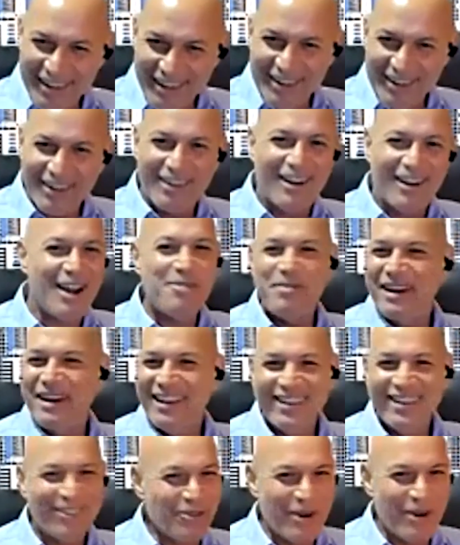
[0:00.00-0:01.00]

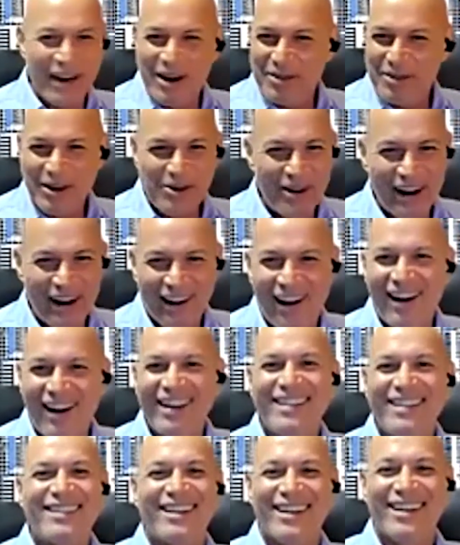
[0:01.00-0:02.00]
communists, whatever you want to call
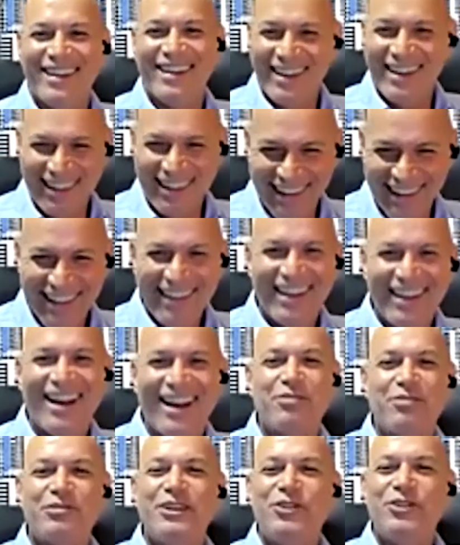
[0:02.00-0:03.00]
it,
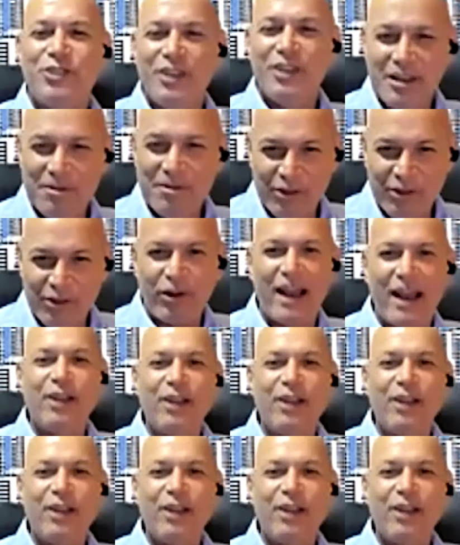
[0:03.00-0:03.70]
regimes trying to